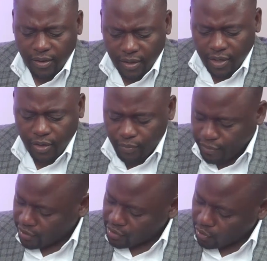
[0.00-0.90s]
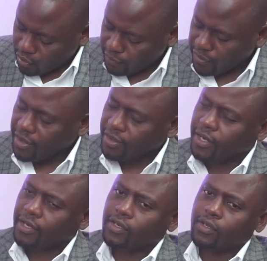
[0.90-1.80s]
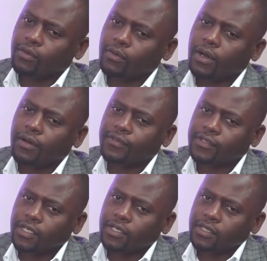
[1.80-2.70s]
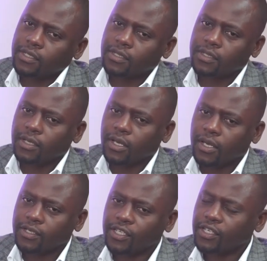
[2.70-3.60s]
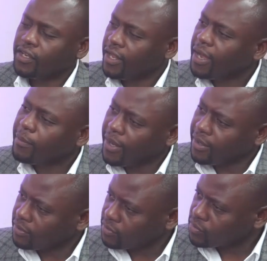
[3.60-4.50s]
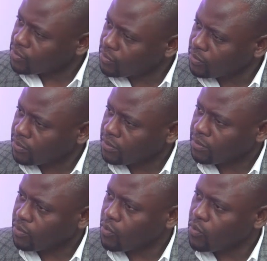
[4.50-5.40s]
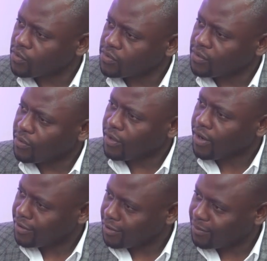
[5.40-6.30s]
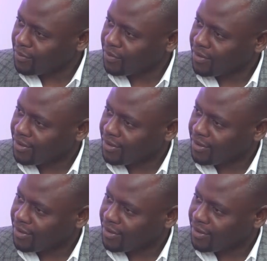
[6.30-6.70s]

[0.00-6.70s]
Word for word: A little bird told me that you have sent a certain young man to school who was your garden boy,